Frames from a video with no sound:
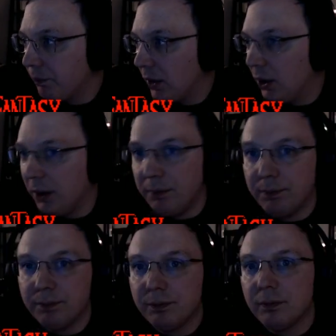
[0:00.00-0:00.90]
Good.
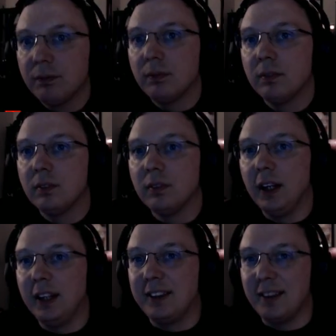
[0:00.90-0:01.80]

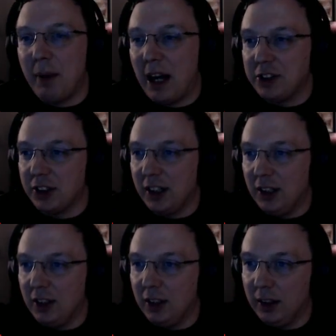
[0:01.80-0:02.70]
It's the magic.
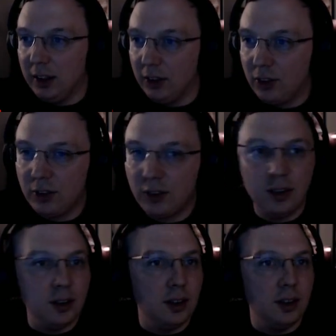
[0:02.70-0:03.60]
Indeed it is.
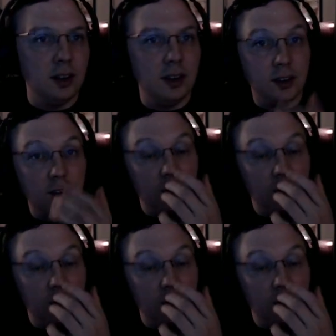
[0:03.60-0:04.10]
Indeed it is.